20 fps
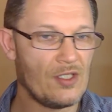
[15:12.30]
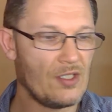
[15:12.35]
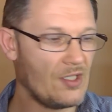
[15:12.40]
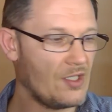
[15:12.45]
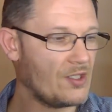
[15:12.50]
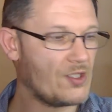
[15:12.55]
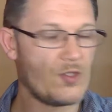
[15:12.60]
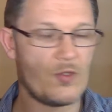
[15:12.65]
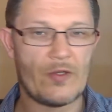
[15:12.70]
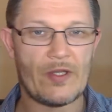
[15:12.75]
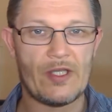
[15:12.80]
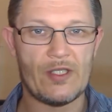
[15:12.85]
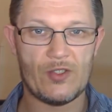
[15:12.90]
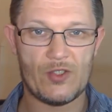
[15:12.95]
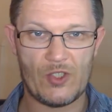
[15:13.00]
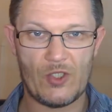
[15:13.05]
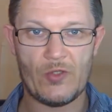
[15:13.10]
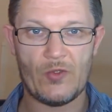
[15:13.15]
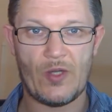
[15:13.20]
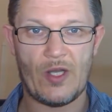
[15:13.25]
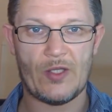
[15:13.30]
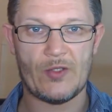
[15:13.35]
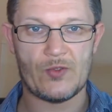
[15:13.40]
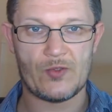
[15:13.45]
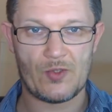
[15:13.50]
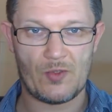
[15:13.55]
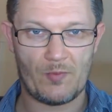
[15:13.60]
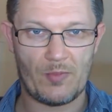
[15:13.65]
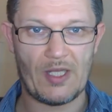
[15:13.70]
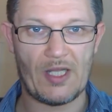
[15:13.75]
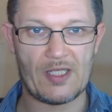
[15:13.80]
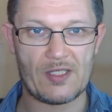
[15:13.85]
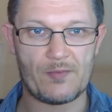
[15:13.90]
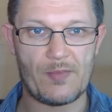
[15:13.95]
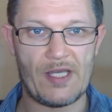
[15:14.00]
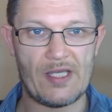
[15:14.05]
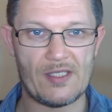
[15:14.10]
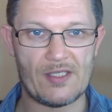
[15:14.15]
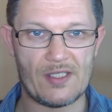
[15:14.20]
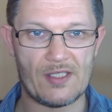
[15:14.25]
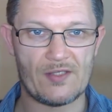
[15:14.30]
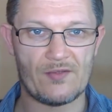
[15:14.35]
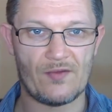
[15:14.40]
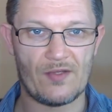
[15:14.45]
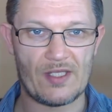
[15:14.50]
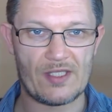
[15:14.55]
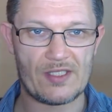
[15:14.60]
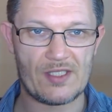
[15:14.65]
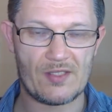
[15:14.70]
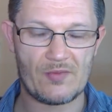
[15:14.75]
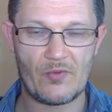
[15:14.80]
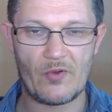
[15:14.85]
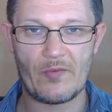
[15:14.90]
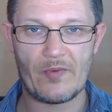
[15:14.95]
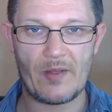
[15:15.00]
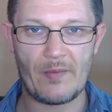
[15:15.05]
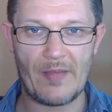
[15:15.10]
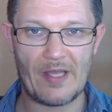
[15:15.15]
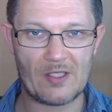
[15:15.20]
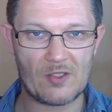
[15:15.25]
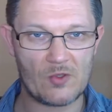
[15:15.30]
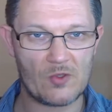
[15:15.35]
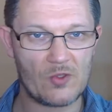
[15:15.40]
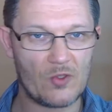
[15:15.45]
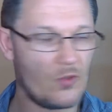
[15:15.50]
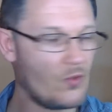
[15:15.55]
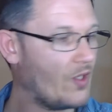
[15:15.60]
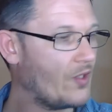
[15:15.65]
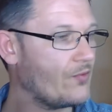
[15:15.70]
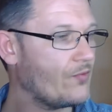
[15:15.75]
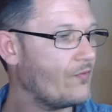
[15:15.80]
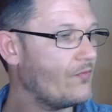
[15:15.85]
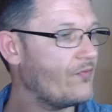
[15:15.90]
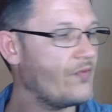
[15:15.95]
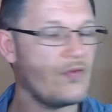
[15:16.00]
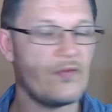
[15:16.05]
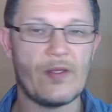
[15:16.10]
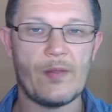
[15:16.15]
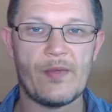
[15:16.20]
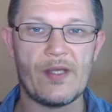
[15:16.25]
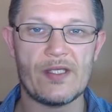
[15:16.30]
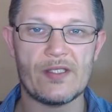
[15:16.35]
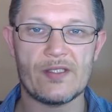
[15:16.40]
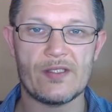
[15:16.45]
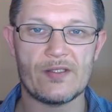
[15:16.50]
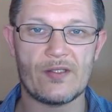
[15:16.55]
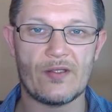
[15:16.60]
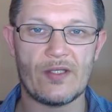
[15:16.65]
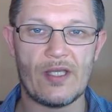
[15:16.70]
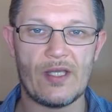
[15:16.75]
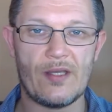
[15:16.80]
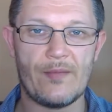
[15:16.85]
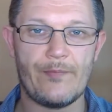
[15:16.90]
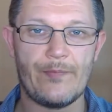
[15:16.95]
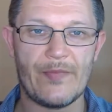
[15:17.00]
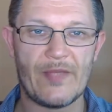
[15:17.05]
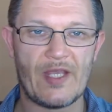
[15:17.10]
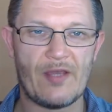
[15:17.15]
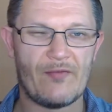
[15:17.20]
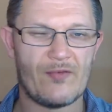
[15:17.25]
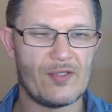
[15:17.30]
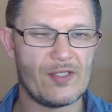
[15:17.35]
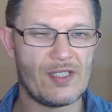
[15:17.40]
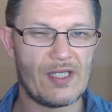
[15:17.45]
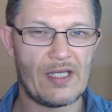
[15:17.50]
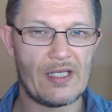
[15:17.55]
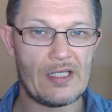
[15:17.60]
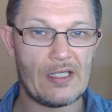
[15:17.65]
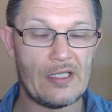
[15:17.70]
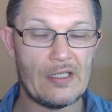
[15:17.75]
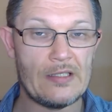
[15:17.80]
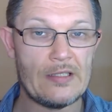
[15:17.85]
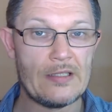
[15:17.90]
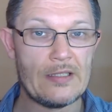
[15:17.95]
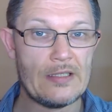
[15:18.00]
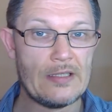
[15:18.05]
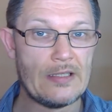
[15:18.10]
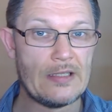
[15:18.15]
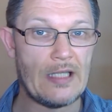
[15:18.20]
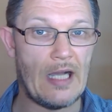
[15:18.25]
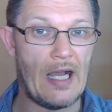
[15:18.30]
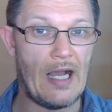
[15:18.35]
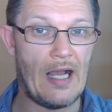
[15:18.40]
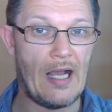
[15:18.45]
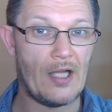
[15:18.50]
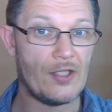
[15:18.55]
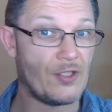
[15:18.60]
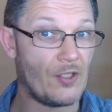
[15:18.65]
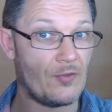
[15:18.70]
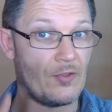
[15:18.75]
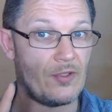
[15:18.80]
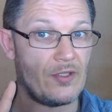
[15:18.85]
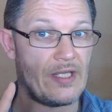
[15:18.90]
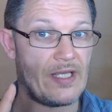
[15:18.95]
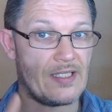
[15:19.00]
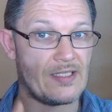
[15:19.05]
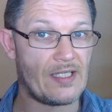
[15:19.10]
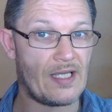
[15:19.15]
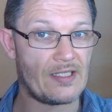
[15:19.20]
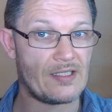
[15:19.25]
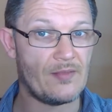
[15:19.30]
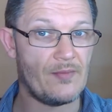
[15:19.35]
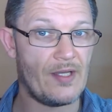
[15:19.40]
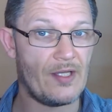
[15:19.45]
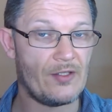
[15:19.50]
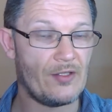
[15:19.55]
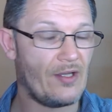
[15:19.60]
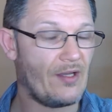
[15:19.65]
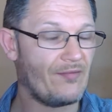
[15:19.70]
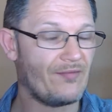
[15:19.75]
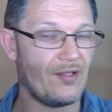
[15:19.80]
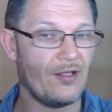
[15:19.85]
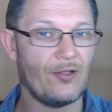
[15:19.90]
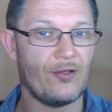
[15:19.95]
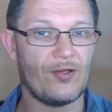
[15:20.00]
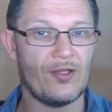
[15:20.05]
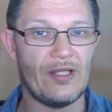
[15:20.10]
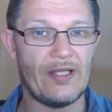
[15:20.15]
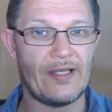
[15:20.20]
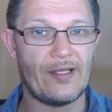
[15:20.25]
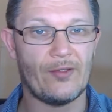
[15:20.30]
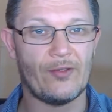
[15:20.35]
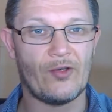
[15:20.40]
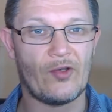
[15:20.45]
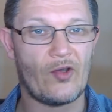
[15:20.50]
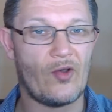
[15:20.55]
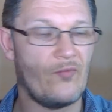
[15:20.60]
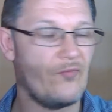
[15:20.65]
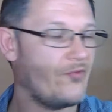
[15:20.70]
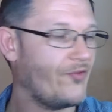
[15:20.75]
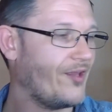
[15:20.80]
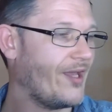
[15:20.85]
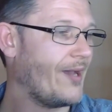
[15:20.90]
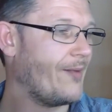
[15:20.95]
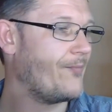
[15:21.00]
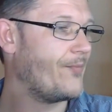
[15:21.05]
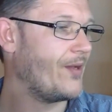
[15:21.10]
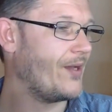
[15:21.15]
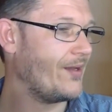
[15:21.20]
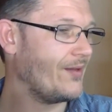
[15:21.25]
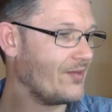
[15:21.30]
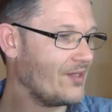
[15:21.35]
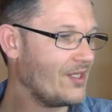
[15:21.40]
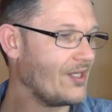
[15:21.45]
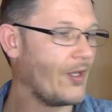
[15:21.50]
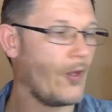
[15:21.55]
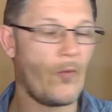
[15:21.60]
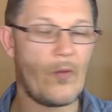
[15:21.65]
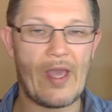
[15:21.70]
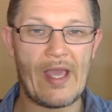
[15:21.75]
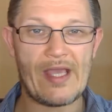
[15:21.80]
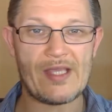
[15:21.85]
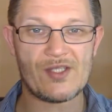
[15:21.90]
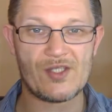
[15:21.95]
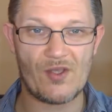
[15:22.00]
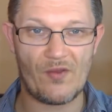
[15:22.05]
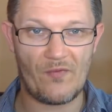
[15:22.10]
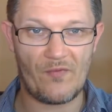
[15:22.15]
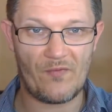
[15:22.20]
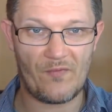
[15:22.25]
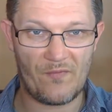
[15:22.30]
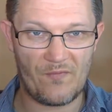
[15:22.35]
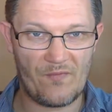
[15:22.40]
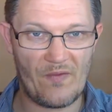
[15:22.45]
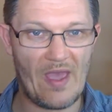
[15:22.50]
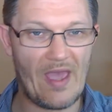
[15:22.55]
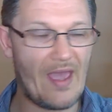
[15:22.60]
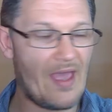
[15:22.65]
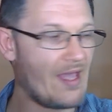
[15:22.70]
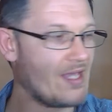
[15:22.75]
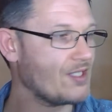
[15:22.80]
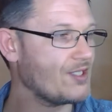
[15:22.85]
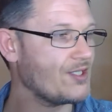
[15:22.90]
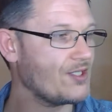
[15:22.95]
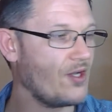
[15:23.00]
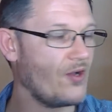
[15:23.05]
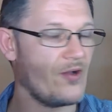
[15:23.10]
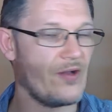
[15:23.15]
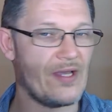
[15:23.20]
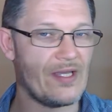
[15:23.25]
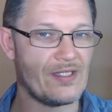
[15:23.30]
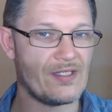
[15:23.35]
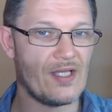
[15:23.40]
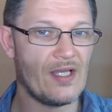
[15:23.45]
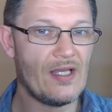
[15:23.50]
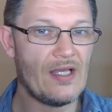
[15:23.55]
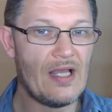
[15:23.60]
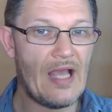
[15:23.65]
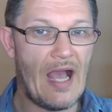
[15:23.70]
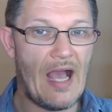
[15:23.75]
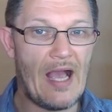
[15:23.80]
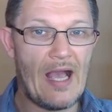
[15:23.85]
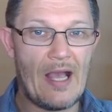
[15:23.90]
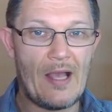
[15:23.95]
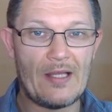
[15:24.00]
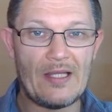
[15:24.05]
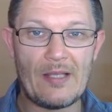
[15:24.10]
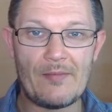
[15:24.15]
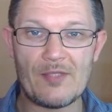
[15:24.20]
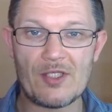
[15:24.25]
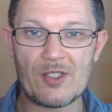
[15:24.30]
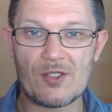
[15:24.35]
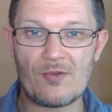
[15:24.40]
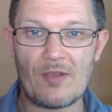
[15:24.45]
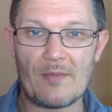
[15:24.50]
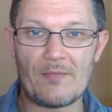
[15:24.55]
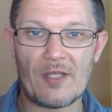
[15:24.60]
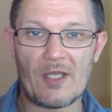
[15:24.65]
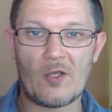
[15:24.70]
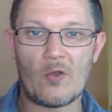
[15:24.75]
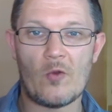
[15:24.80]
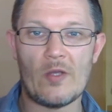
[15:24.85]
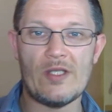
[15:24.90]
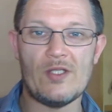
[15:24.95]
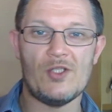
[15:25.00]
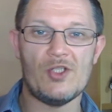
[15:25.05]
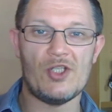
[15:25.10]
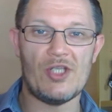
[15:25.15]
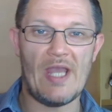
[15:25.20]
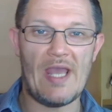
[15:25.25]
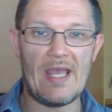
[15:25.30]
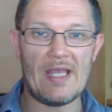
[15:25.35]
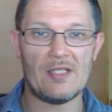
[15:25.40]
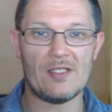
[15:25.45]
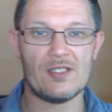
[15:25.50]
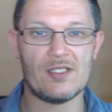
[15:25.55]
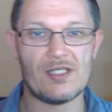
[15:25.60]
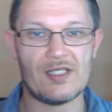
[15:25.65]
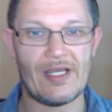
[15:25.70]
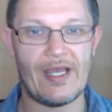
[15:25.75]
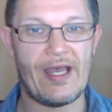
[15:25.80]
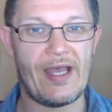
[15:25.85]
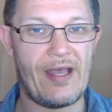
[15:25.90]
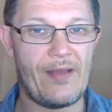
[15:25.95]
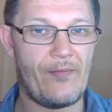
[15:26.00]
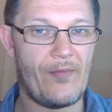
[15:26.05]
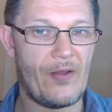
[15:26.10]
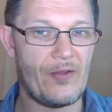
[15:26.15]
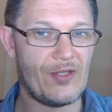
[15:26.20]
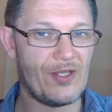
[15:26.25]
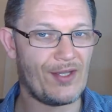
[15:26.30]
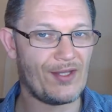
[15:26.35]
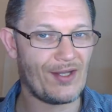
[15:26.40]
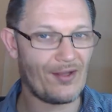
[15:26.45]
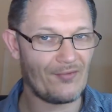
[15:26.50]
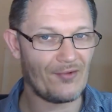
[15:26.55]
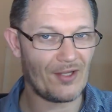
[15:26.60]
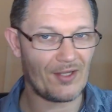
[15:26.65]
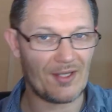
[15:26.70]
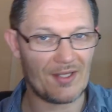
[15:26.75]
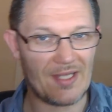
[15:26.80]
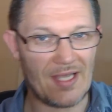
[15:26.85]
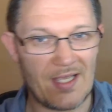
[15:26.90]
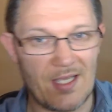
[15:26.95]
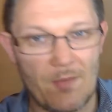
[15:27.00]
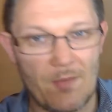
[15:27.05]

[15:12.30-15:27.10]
you're talking 200 plus pieces for this. There's probably about 250 pieces on here, give or take. I don't know the exact amount, you have to look on lego.com for that, but you know, it's a fair size. Let me just grab the Quinjet, and you can have a look at that and